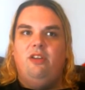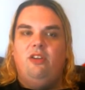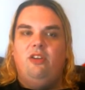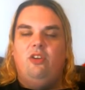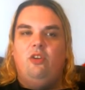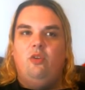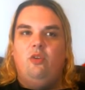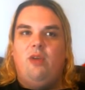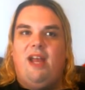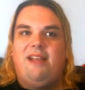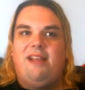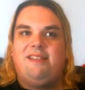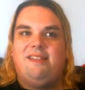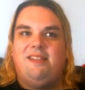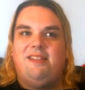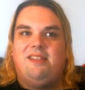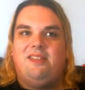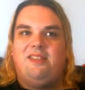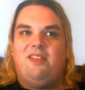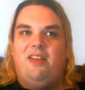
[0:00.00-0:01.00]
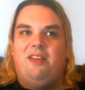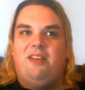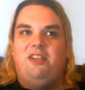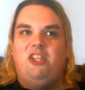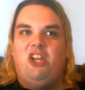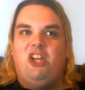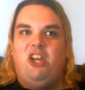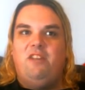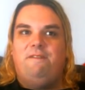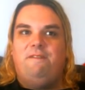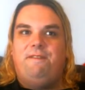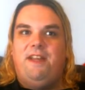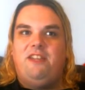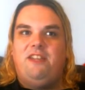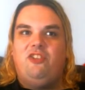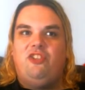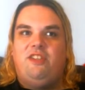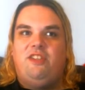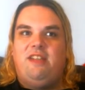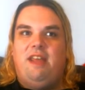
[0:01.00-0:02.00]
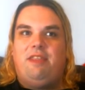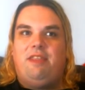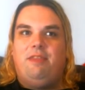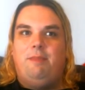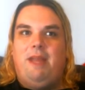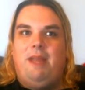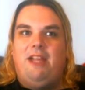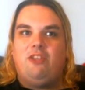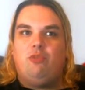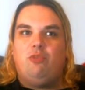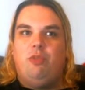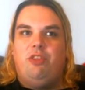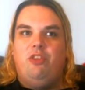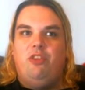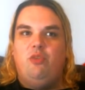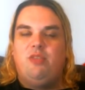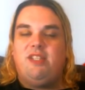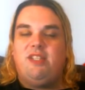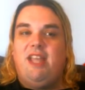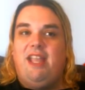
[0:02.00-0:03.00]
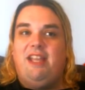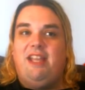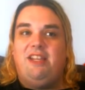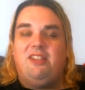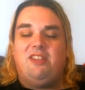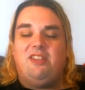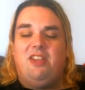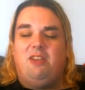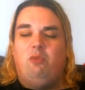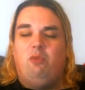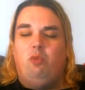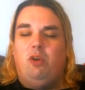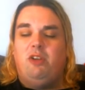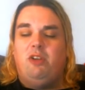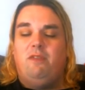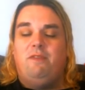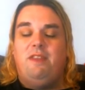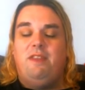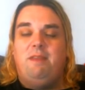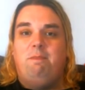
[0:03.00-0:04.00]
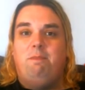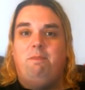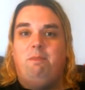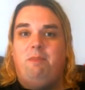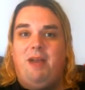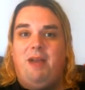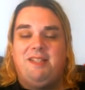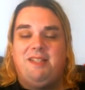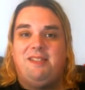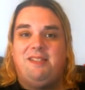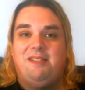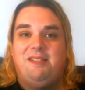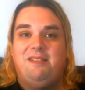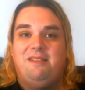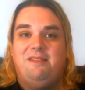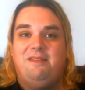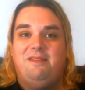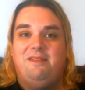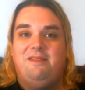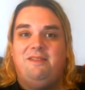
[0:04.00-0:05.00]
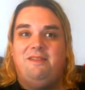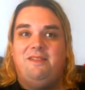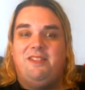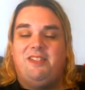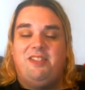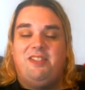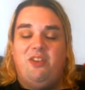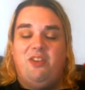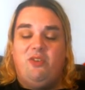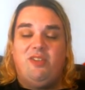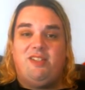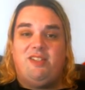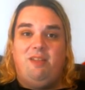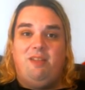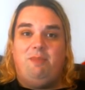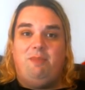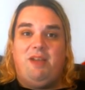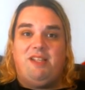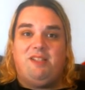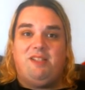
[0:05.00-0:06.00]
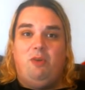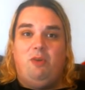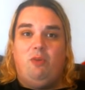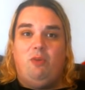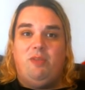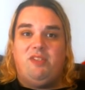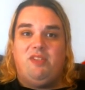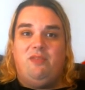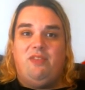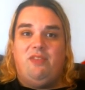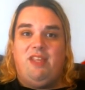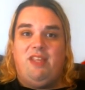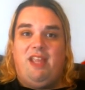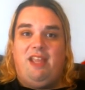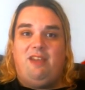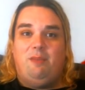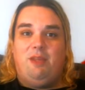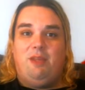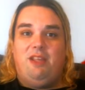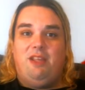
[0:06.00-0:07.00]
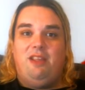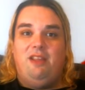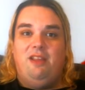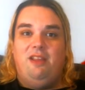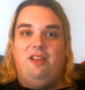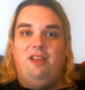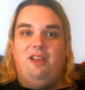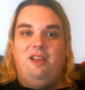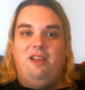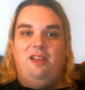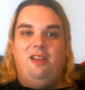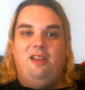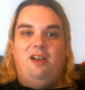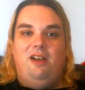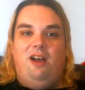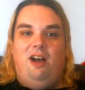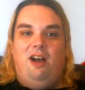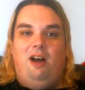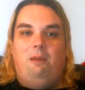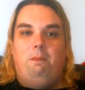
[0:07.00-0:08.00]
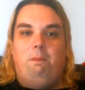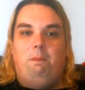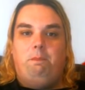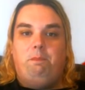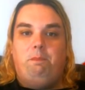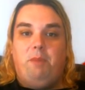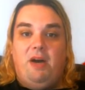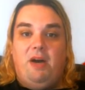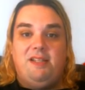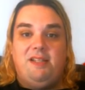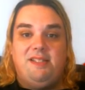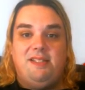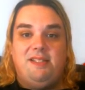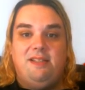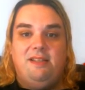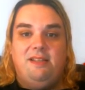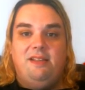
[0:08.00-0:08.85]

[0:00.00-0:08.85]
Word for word: who has this like knife edge death match with Yusuke, and it's like one of the best, seriously best moments of the anime. Um, but